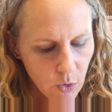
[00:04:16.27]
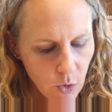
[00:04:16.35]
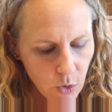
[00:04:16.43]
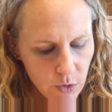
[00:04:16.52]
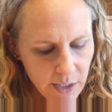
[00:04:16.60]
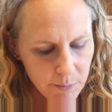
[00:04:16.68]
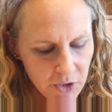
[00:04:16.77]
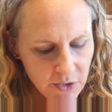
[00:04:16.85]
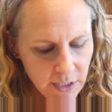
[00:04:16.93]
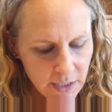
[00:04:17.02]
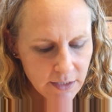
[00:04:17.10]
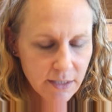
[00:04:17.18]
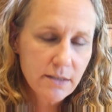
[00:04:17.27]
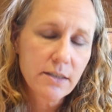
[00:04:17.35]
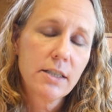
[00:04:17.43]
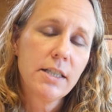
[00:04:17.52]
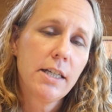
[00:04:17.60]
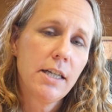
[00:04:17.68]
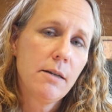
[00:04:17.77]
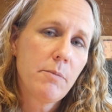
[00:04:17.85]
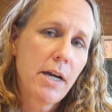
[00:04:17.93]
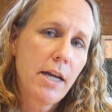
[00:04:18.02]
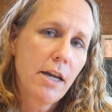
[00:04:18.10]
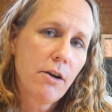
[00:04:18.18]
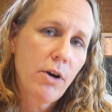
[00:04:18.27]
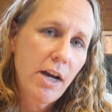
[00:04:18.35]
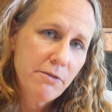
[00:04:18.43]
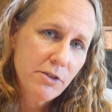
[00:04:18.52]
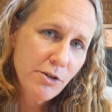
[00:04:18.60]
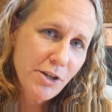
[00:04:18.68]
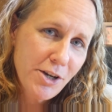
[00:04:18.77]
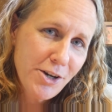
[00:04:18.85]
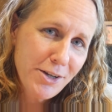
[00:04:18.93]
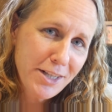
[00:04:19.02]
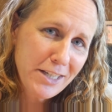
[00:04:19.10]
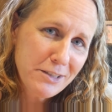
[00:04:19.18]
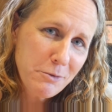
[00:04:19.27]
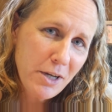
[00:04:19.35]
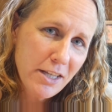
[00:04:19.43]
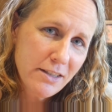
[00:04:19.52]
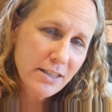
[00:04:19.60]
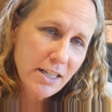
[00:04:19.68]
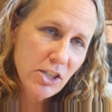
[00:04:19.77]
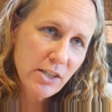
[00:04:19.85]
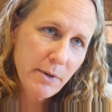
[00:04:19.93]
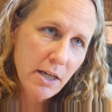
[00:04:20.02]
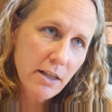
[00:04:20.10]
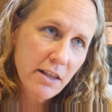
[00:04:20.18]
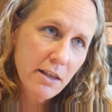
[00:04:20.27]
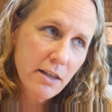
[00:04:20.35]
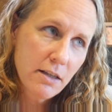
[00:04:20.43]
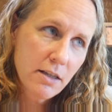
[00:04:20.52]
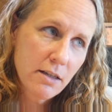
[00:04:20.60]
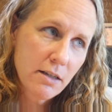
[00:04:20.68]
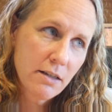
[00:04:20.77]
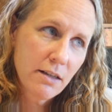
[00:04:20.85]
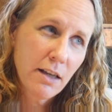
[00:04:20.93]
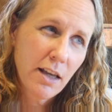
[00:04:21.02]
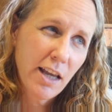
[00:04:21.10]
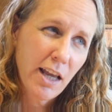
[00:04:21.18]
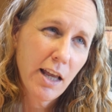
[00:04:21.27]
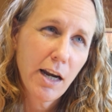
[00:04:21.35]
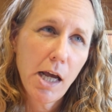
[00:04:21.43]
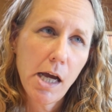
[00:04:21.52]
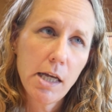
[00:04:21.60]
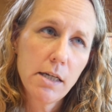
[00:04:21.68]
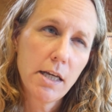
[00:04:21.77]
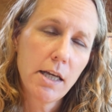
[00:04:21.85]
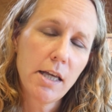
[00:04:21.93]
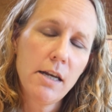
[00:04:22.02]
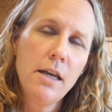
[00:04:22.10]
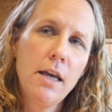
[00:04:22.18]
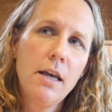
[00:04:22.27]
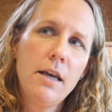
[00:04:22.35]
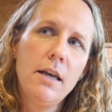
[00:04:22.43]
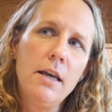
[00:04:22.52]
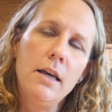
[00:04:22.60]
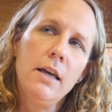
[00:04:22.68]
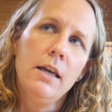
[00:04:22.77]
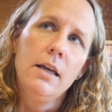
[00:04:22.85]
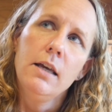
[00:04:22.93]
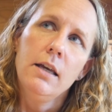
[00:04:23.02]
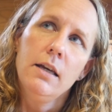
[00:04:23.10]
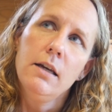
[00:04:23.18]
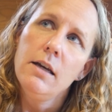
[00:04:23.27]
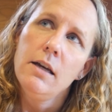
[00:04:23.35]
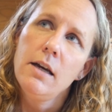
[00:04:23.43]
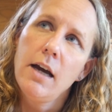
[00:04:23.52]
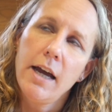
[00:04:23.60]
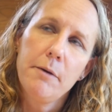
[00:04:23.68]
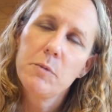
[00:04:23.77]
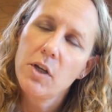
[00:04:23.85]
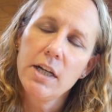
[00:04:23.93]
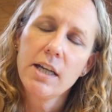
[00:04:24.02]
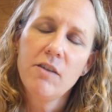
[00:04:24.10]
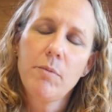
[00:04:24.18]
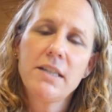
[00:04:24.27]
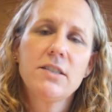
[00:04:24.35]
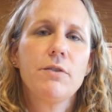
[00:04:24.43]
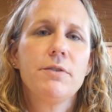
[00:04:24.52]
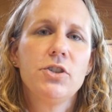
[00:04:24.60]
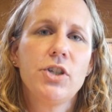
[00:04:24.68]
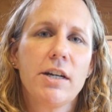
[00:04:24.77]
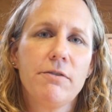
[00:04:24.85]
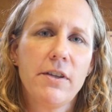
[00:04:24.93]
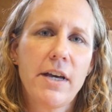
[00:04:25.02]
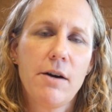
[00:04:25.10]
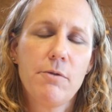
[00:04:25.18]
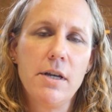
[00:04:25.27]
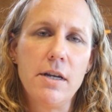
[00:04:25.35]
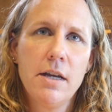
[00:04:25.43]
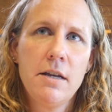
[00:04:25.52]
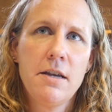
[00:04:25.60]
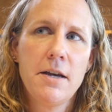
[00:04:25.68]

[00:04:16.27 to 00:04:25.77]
Goal number 6 is to clean my craft studio at least once each month, and I did. I'm gonna give myself a check for that one.